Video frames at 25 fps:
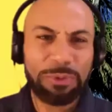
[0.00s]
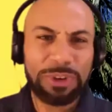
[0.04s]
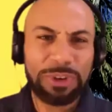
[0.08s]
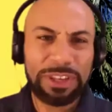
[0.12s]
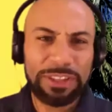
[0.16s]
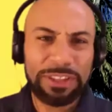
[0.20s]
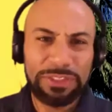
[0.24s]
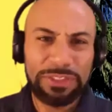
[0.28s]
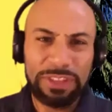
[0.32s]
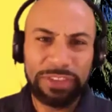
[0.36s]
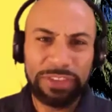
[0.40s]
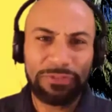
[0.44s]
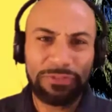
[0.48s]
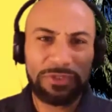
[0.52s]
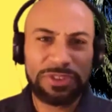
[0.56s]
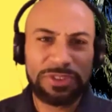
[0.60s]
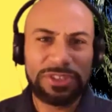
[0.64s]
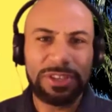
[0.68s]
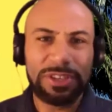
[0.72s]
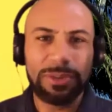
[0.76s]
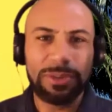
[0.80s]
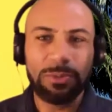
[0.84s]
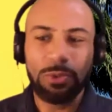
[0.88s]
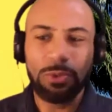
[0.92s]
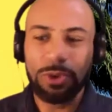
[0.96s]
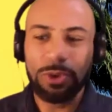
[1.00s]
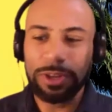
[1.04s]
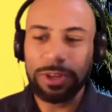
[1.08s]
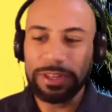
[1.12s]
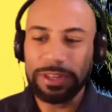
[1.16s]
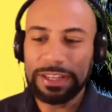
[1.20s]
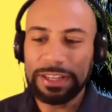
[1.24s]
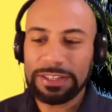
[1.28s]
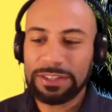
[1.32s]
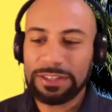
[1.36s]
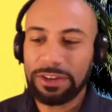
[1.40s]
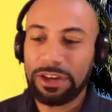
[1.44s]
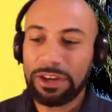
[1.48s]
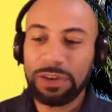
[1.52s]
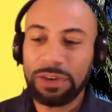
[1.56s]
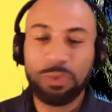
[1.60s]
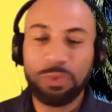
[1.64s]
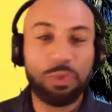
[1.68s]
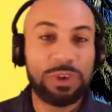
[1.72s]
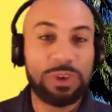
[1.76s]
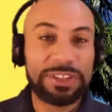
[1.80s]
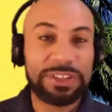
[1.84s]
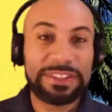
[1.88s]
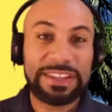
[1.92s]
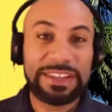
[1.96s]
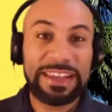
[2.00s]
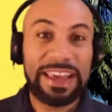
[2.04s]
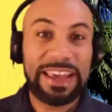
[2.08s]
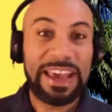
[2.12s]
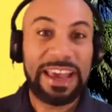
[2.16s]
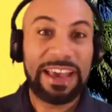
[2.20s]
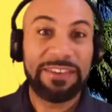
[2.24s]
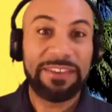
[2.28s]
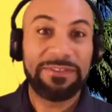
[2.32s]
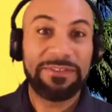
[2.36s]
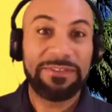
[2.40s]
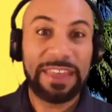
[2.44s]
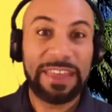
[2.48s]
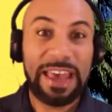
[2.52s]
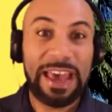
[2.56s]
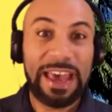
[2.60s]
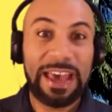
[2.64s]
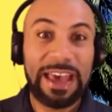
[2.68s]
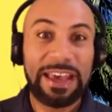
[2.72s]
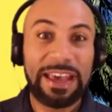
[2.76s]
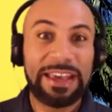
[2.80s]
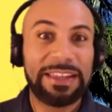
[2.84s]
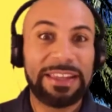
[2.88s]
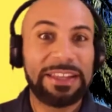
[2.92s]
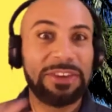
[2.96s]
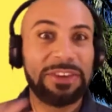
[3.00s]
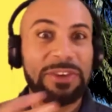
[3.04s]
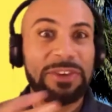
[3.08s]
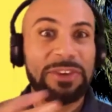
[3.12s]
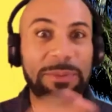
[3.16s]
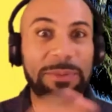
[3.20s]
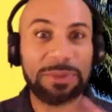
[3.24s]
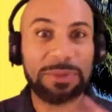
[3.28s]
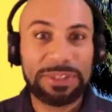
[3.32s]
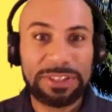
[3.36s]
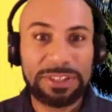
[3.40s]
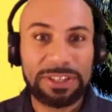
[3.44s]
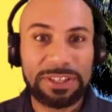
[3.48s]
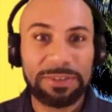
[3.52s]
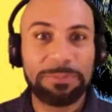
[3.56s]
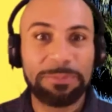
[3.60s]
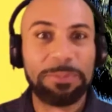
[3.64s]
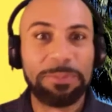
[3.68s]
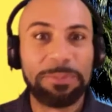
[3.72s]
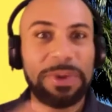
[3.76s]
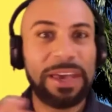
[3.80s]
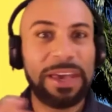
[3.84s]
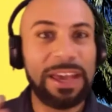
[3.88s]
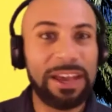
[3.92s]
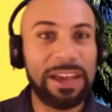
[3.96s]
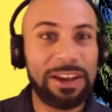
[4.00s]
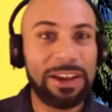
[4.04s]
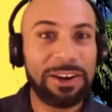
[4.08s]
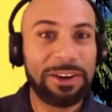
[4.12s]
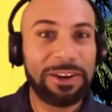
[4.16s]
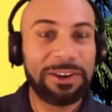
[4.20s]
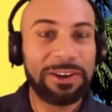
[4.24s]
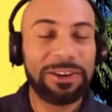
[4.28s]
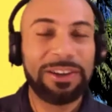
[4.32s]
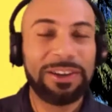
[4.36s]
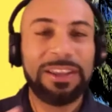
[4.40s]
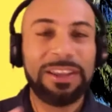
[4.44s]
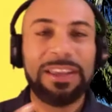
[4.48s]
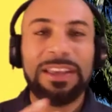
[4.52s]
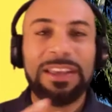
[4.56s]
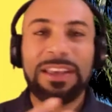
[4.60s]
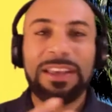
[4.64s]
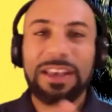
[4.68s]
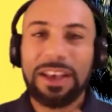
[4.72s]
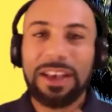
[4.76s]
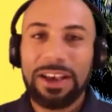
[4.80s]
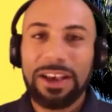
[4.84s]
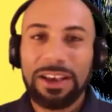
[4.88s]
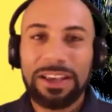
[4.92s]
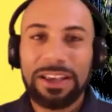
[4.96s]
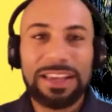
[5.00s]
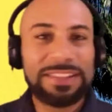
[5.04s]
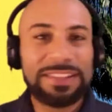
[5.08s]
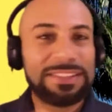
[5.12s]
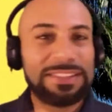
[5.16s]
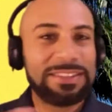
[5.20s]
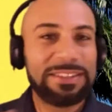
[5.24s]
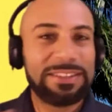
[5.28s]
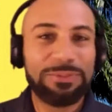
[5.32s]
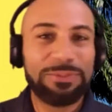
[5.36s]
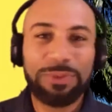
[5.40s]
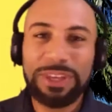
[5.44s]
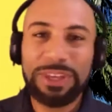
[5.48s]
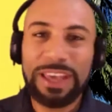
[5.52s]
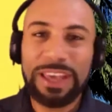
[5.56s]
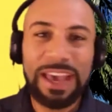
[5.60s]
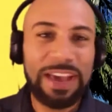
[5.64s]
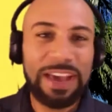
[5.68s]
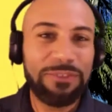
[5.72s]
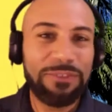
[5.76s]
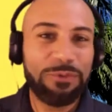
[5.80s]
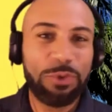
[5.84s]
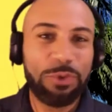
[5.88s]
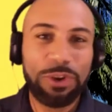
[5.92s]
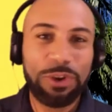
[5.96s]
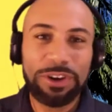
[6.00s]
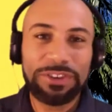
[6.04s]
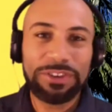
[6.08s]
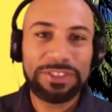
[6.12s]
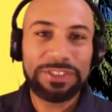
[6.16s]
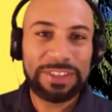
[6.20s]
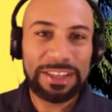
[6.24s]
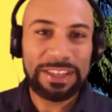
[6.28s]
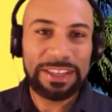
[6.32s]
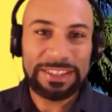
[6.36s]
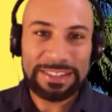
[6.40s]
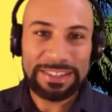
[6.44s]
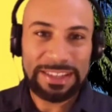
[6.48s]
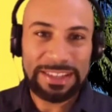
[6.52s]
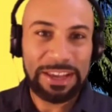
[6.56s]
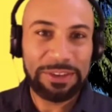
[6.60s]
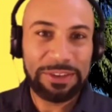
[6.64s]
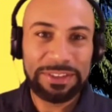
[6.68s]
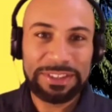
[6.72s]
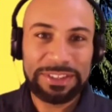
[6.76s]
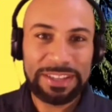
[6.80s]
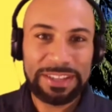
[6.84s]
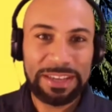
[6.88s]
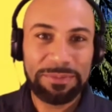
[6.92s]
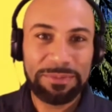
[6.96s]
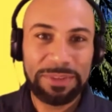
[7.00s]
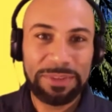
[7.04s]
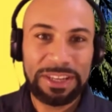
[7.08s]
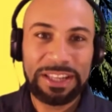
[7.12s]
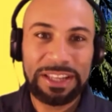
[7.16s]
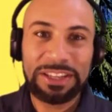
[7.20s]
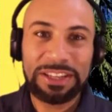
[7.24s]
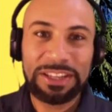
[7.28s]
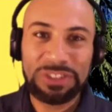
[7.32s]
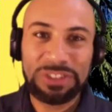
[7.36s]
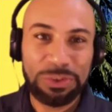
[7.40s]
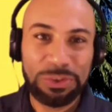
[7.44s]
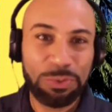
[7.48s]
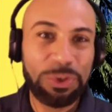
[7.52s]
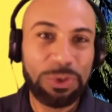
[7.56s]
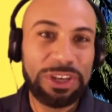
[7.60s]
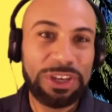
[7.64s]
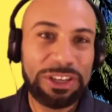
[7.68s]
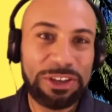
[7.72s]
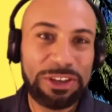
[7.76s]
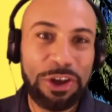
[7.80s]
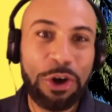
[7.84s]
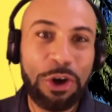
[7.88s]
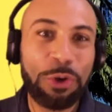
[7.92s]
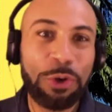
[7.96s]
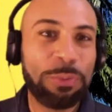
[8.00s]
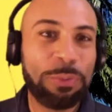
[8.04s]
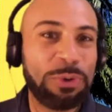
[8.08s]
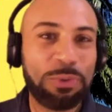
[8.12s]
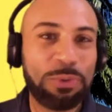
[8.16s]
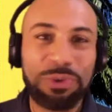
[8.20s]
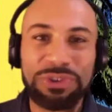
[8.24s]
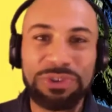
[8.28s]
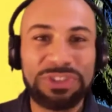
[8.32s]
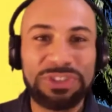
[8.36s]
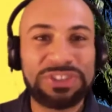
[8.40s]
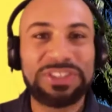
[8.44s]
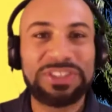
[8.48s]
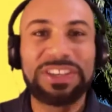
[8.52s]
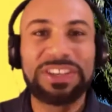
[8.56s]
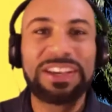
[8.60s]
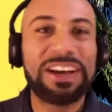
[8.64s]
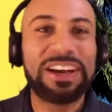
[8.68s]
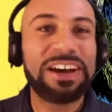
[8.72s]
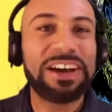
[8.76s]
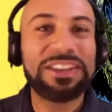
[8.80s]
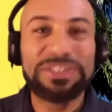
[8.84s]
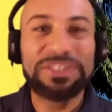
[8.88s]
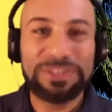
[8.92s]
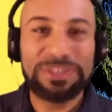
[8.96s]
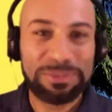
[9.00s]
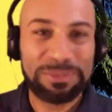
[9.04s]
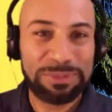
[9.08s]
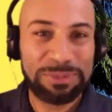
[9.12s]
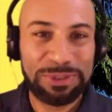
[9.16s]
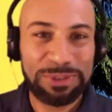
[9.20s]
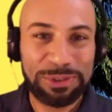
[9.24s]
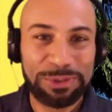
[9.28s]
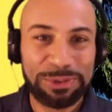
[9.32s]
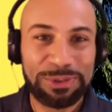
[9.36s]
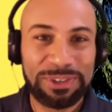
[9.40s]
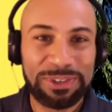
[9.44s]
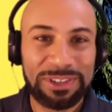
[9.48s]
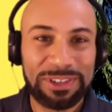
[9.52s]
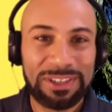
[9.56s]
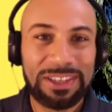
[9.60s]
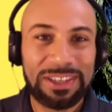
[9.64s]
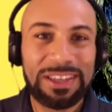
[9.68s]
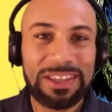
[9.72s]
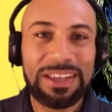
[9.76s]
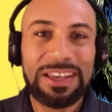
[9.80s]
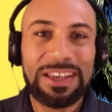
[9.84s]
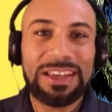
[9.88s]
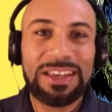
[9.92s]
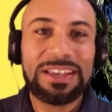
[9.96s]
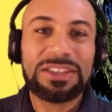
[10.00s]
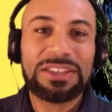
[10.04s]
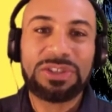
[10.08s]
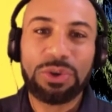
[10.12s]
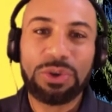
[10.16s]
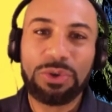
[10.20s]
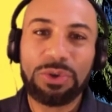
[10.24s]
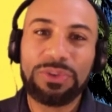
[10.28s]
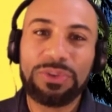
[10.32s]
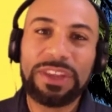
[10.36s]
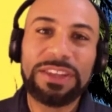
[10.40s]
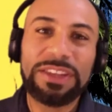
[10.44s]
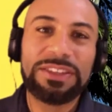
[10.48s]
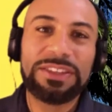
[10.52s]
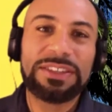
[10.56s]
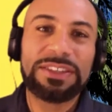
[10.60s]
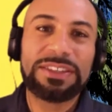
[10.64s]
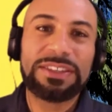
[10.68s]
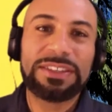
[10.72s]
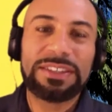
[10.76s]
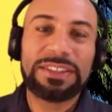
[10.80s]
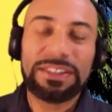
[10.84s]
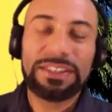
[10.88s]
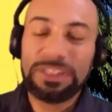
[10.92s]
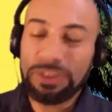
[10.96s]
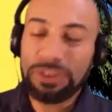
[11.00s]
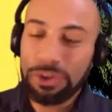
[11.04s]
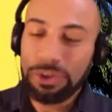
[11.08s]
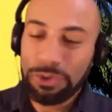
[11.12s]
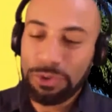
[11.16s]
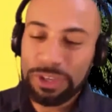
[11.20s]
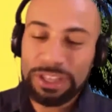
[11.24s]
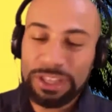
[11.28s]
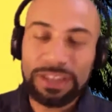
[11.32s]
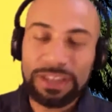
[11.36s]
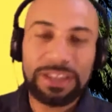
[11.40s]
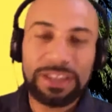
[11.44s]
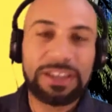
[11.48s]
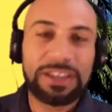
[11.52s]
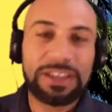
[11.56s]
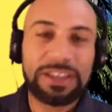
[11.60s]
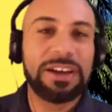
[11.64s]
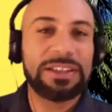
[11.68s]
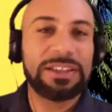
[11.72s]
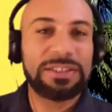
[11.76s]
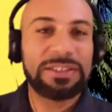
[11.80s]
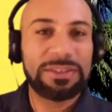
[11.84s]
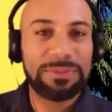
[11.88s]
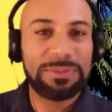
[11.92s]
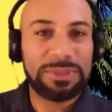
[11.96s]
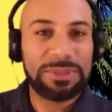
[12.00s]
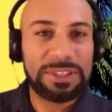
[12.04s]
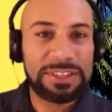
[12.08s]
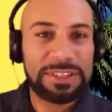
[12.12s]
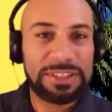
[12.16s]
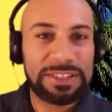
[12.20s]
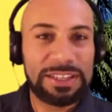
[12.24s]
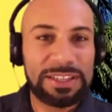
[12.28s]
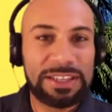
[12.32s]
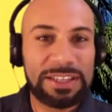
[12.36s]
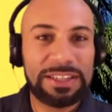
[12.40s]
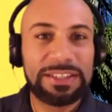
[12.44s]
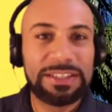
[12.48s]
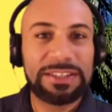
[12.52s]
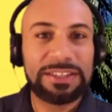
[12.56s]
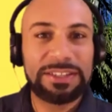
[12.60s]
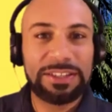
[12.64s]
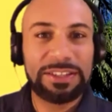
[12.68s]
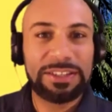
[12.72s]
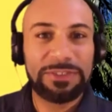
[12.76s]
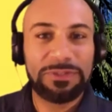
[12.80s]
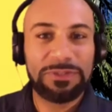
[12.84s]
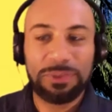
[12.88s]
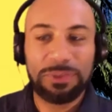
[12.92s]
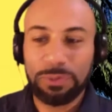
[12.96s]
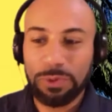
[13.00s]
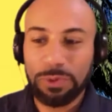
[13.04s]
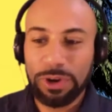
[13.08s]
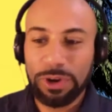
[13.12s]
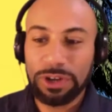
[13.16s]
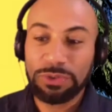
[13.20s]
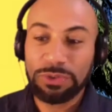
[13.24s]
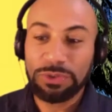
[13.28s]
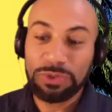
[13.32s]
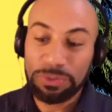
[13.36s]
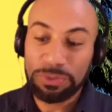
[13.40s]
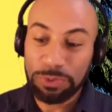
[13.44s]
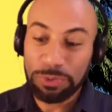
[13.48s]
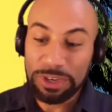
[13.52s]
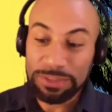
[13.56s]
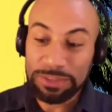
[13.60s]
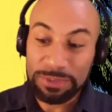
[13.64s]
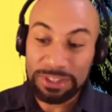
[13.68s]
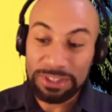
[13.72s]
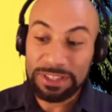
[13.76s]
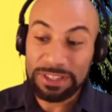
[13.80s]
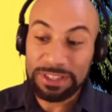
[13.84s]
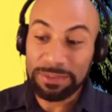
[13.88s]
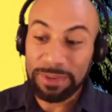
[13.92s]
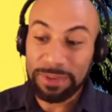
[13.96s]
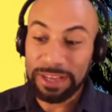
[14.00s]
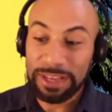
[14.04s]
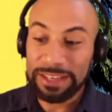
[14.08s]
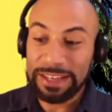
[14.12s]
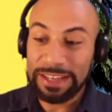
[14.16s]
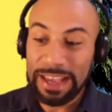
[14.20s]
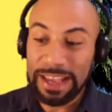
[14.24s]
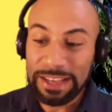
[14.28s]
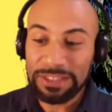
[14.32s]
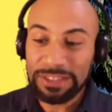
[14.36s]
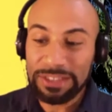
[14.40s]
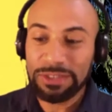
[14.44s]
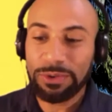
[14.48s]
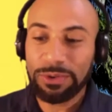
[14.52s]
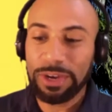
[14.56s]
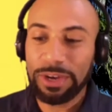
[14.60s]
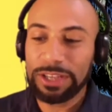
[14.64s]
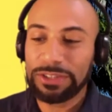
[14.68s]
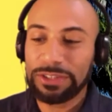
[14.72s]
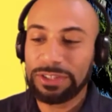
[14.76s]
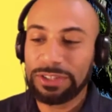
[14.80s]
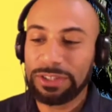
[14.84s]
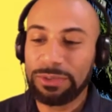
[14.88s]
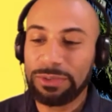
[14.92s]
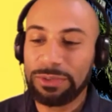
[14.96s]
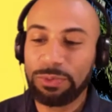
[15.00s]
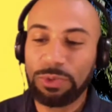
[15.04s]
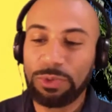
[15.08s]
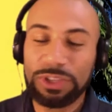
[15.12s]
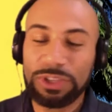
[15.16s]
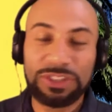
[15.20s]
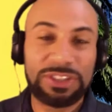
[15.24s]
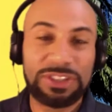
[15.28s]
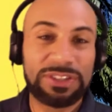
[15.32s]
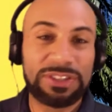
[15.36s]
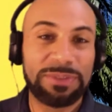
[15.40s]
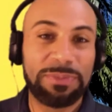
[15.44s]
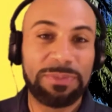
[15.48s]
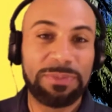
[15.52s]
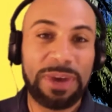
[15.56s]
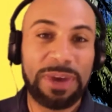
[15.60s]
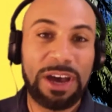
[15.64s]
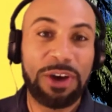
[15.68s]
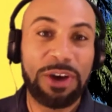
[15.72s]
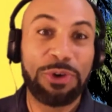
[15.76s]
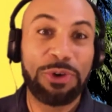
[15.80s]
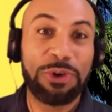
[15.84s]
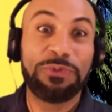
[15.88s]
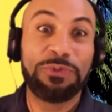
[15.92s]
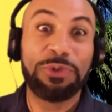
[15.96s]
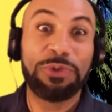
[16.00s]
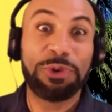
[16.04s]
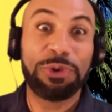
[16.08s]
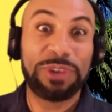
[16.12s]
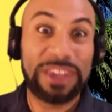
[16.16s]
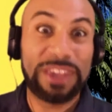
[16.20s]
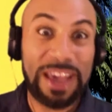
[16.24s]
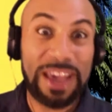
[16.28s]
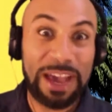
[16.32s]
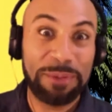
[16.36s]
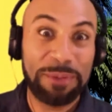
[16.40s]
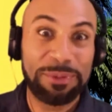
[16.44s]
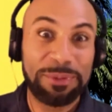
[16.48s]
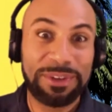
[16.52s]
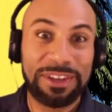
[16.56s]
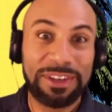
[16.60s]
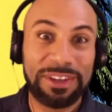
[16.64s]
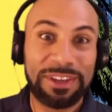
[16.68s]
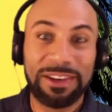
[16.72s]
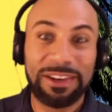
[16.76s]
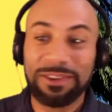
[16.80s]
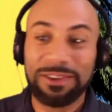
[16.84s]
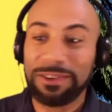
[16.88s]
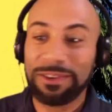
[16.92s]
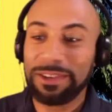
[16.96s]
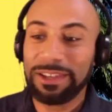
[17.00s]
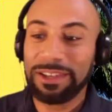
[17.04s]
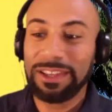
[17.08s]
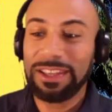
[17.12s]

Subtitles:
think for someone that's learning, once they have that and they're able to compare, we have words that sound the same in English and we know, but we're just accustomed to it. So they just, get accustomed to seeing these different words, which brings me to my next question, which is about vocabulary.